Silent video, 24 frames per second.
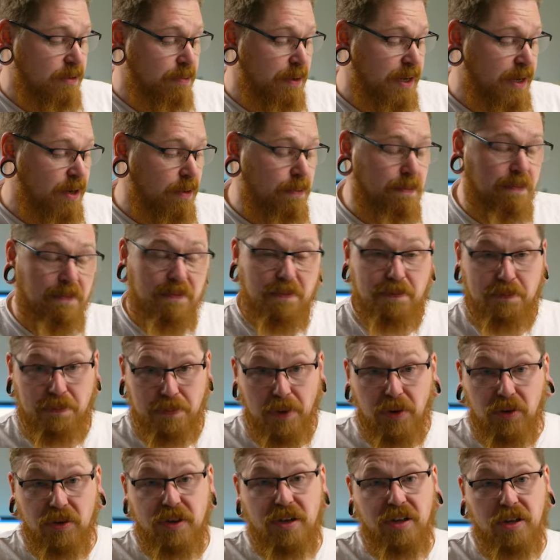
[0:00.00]
I mean, the
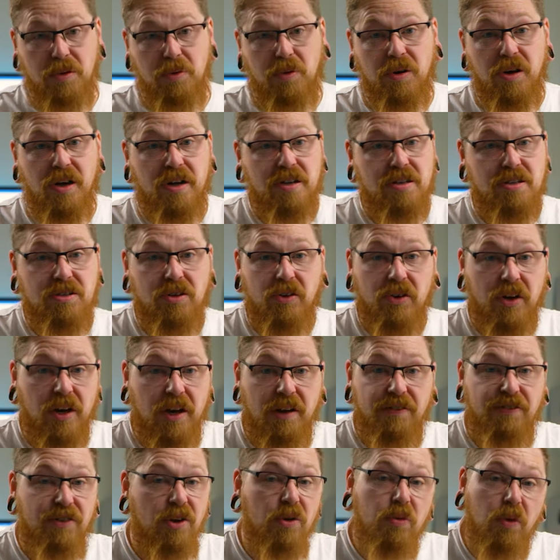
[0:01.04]
bulk of the work's done, and
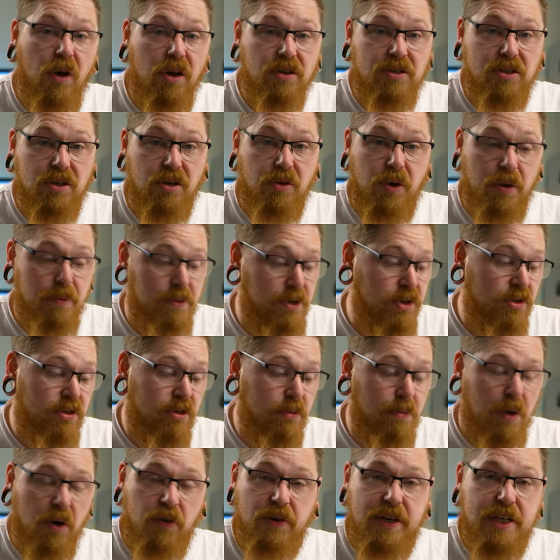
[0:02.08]
if you wanted to go in with just
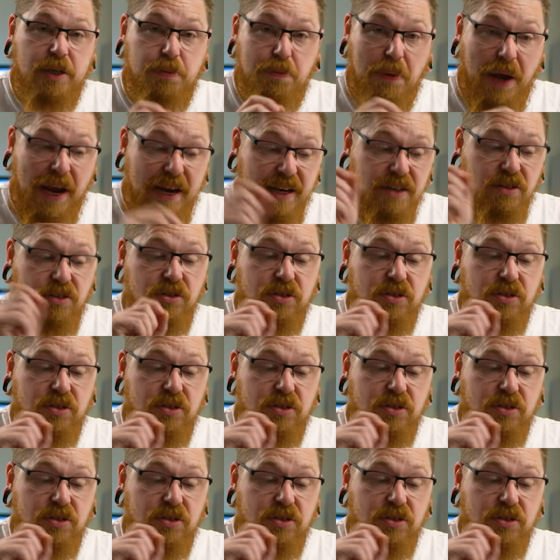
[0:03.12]
some orange paint,